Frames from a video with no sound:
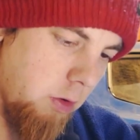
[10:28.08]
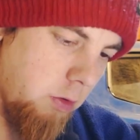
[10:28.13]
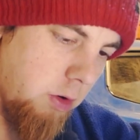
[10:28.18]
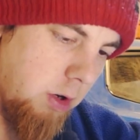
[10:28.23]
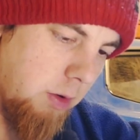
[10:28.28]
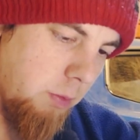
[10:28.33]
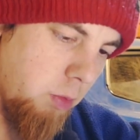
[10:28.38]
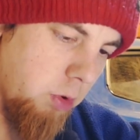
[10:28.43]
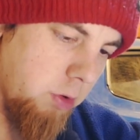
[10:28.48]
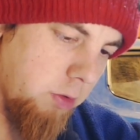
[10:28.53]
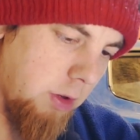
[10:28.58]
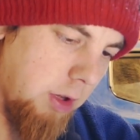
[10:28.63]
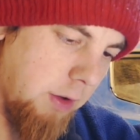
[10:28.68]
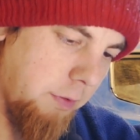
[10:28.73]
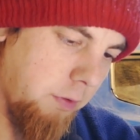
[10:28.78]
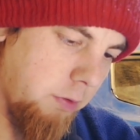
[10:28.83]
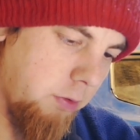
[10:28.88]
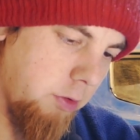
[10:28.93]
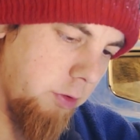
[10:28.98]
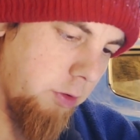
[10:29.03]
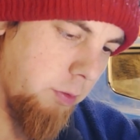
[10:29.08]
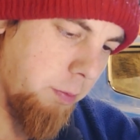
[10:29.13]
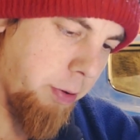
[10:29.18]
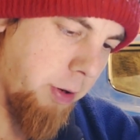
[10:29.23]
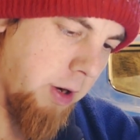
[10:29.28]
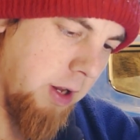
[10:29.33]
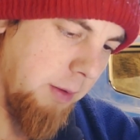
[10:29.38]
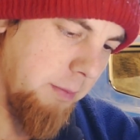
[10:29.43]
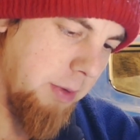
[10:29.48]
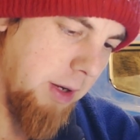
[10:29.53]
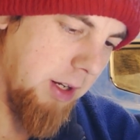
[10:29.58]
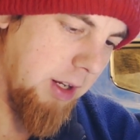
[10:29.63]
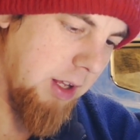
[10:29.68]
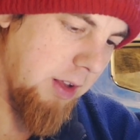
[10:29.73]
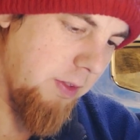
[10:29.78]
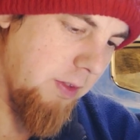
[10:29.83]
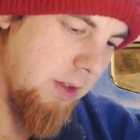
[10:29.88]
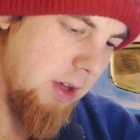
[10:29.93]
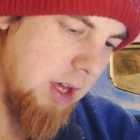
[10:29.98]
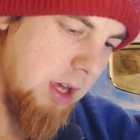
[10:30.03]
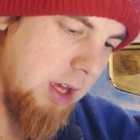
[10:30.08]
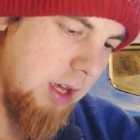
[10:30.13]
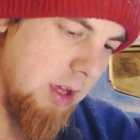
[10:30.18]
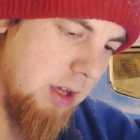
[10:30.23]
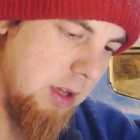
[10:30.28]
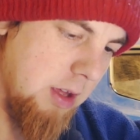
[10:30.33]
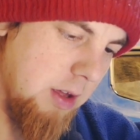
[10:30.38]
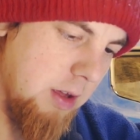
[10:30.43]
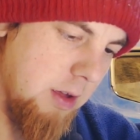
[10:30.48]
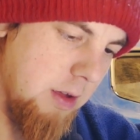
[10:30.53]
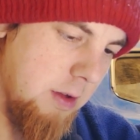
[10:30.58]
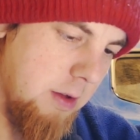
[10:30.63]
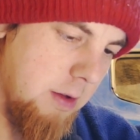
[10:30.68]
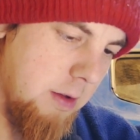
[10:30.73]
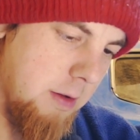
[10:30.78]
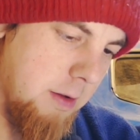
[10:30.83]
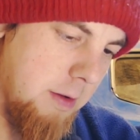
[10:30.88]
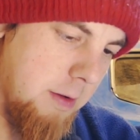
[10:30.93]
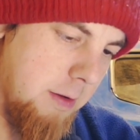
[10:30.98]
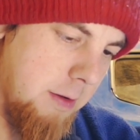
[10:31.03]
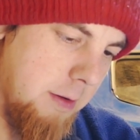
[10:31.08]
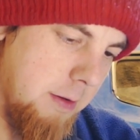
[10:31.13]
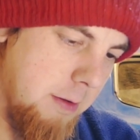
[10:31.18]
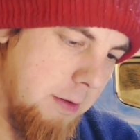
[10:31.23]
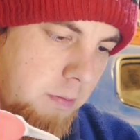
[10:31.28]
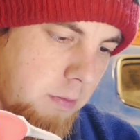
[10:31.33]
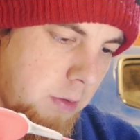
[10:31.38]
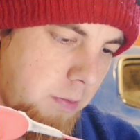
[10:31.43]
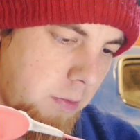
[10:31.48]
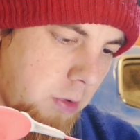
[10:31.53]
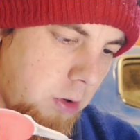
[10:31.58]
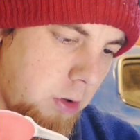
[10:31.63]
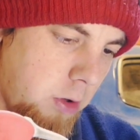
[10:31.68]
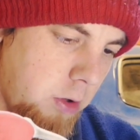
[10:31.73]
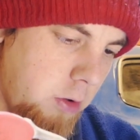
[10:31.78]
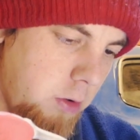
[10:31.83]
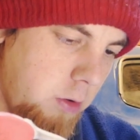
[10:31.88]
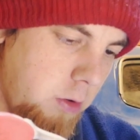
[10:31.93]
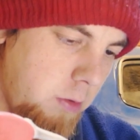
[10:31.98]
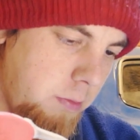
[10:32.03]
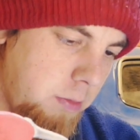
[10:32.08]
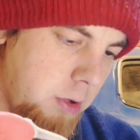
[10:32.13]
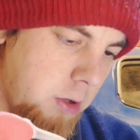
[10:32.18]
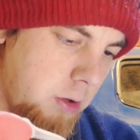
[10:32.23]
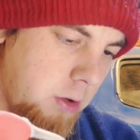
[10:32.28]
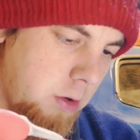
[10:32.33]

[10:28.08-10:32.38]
Cram what's left of the spring back in there. A bit more lube.